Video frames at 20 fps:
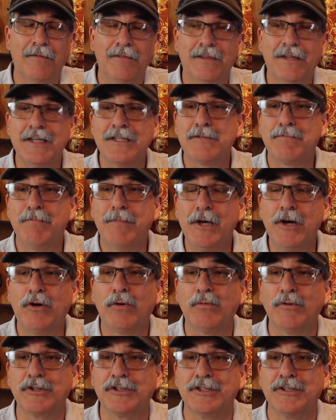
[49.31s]
This
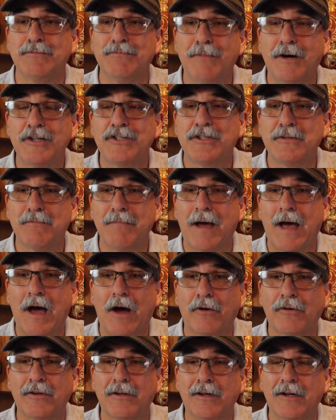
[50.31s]
build was as much
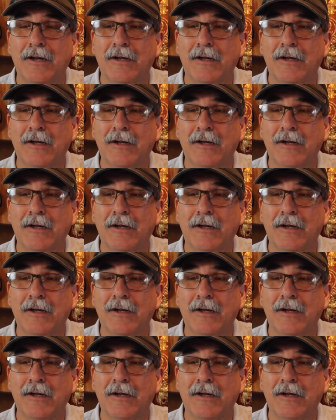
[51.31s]
about